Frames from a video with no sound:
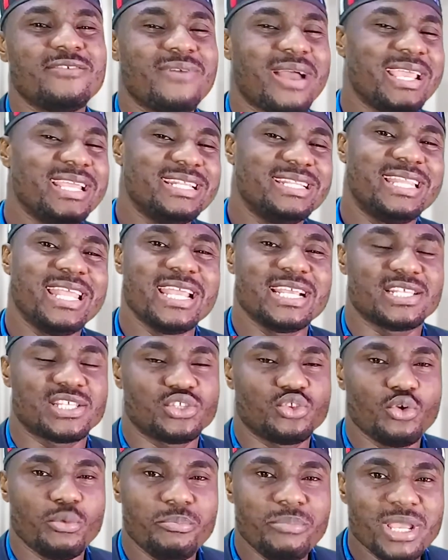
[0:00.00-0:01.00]
it takes to
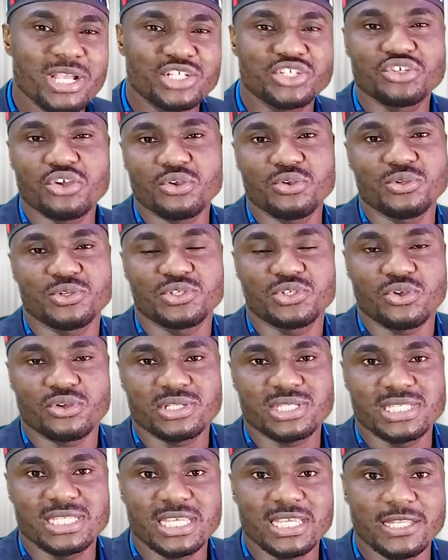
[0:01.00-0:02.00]
make sure you
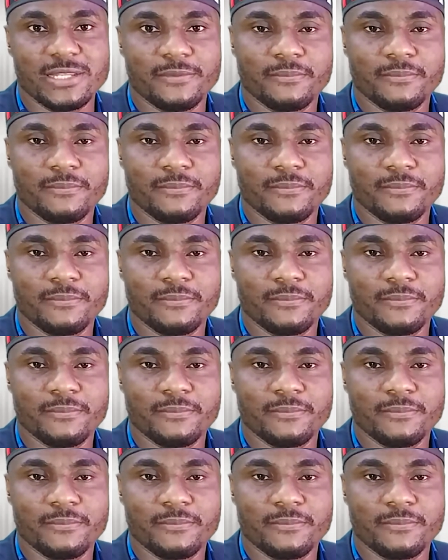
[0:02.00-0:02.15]
succeed.